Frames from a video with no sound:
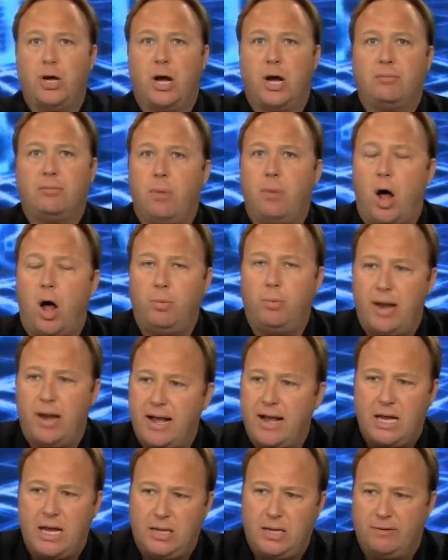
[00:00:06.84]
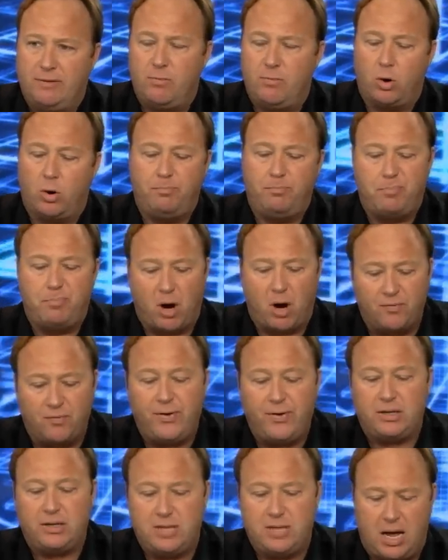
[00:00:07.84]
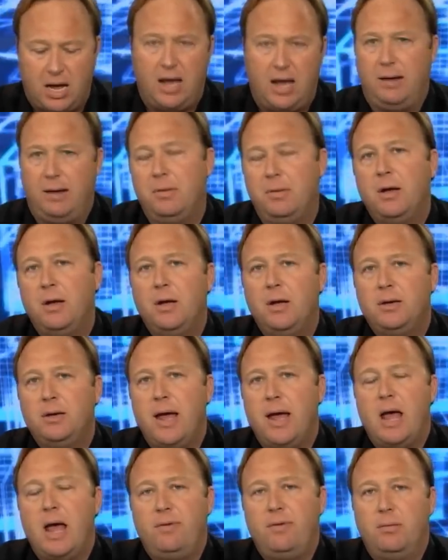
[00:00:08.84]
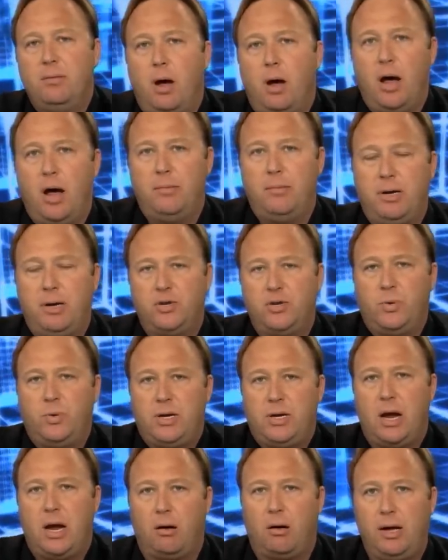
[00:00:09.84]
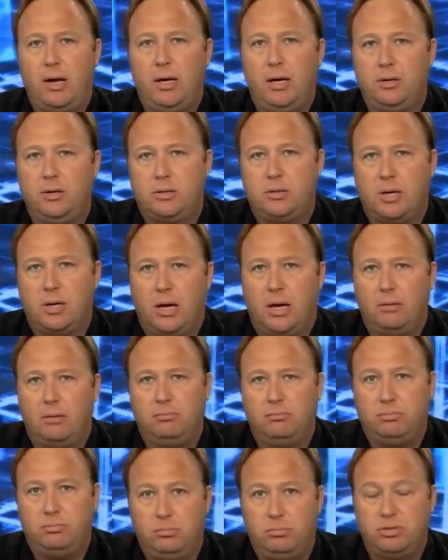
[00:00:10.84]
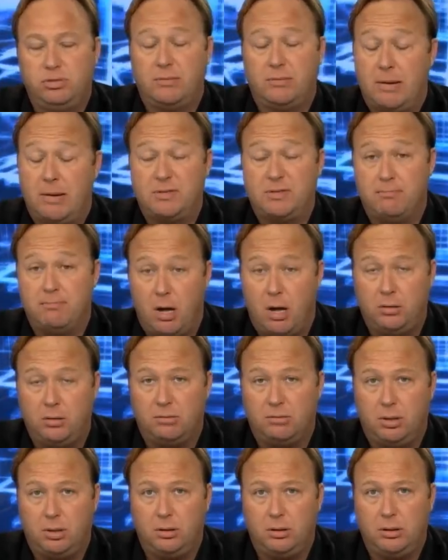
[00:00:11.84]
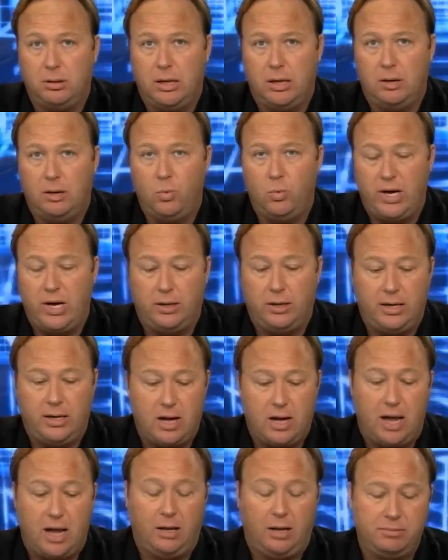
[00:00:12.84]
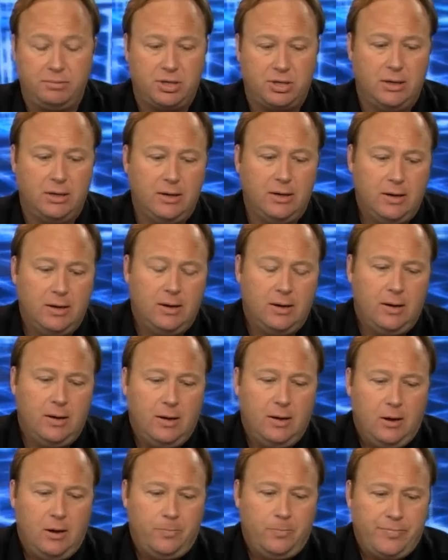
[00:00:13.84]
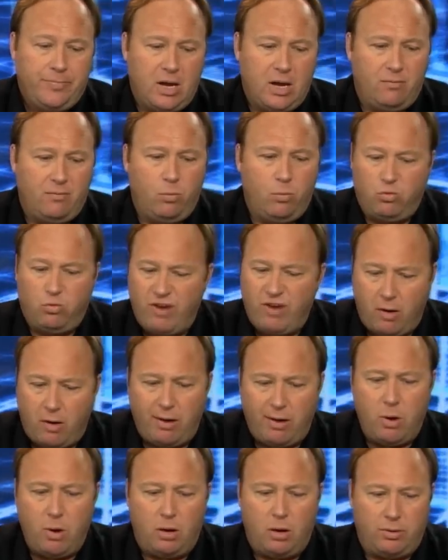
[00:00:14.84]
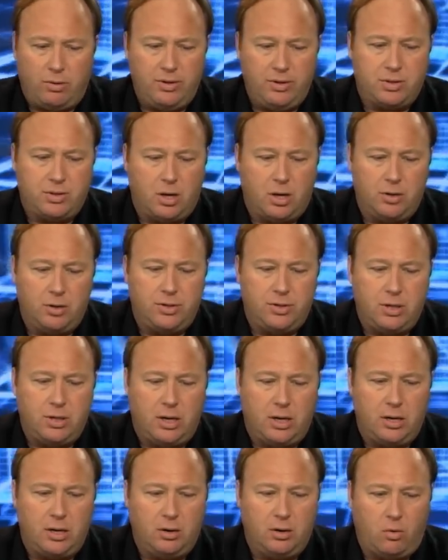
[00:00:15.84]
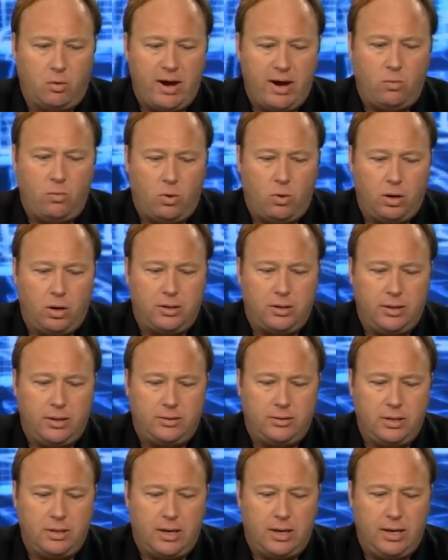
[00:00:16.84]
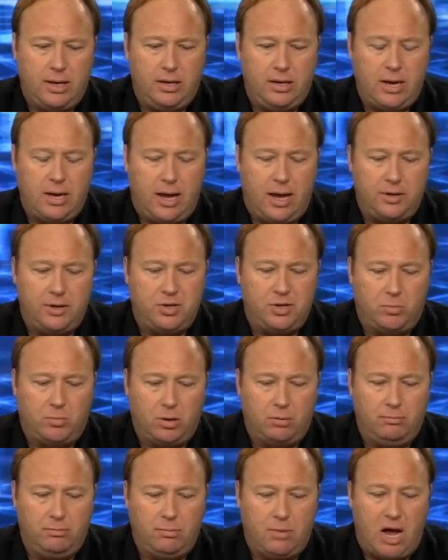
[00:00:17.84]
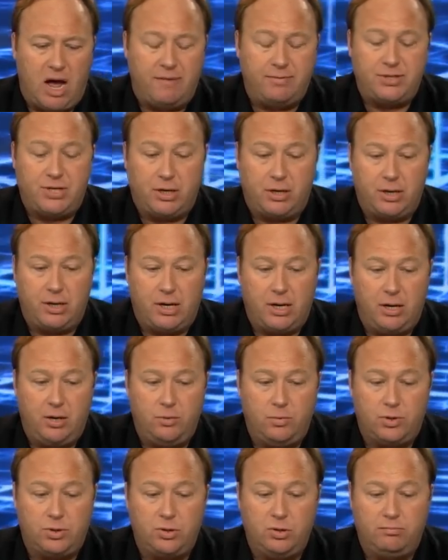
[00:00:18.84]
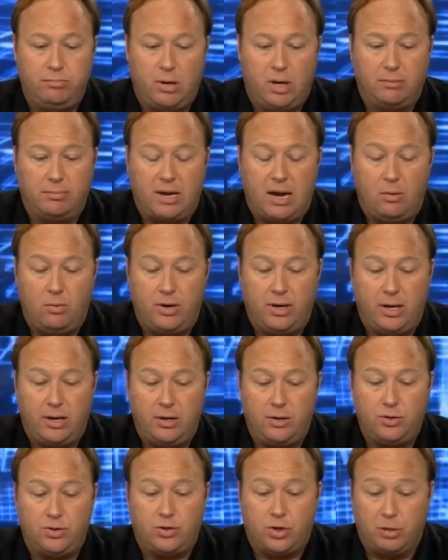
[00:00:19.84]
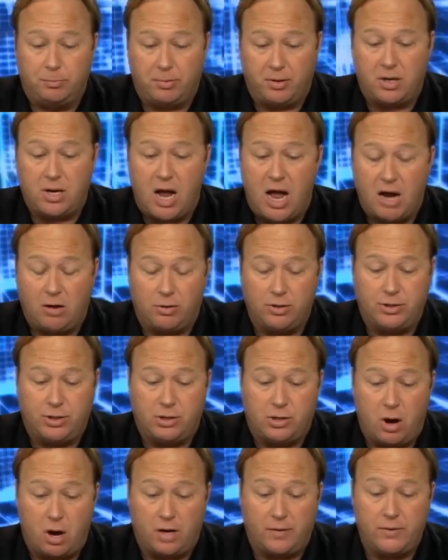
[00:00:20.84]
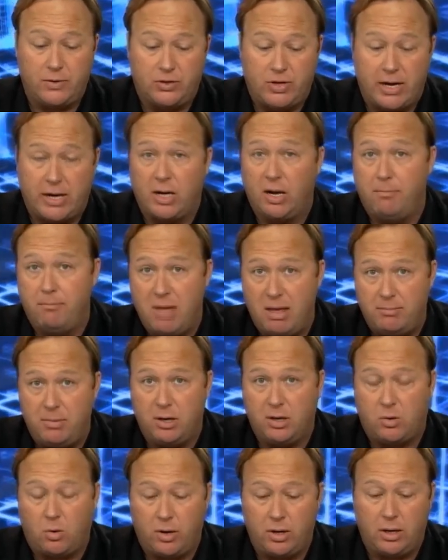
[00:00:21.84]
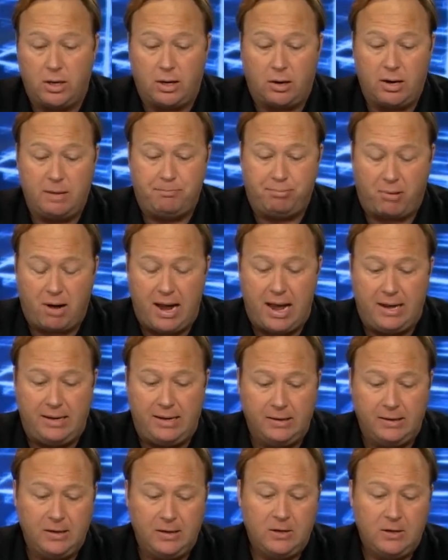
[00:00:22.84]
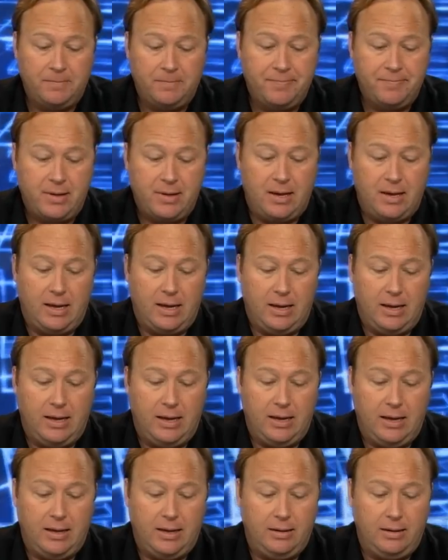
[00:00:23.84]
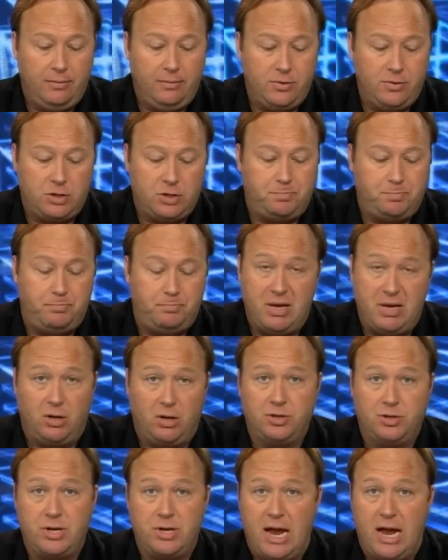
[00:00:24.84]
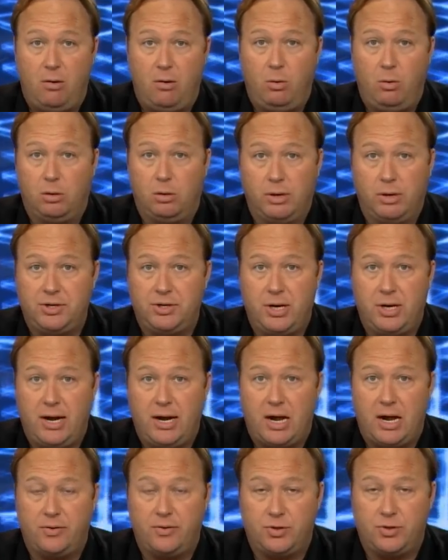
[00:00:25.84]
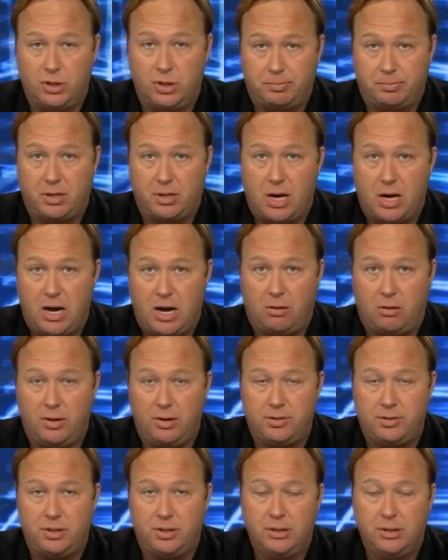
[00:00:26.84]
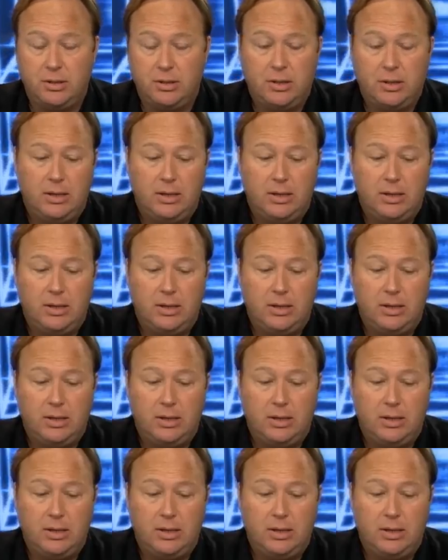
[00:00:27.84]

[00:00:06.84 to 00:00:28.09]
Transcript: Chuck Baldwin. I can't think of a more perfect time to have him on because we carry his uh, sometimes multiple uh, weekly columns. Uh, very well researched, uh, great work that uh, he does, and we're obviously going to get into his new book, but I want to get into Super Congress to target the Second Amendment, according to Larry Pratt. Uh, the bills now will originate out of the Super Congress.